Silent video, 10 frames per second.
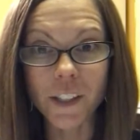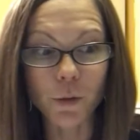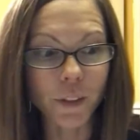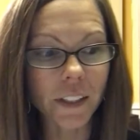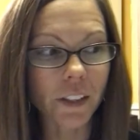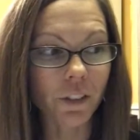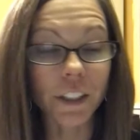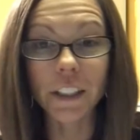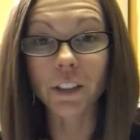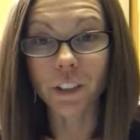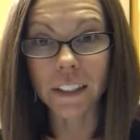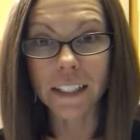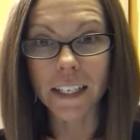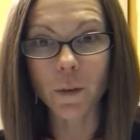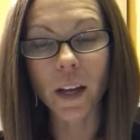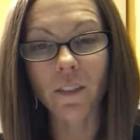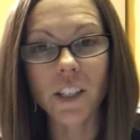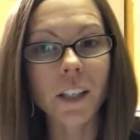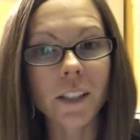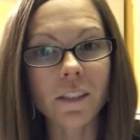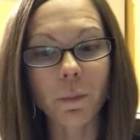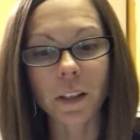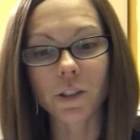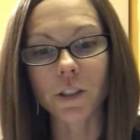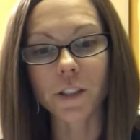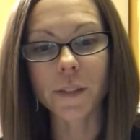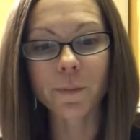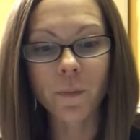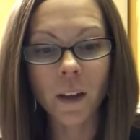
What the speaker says: It's really, really, really neat. We have tons of pictures.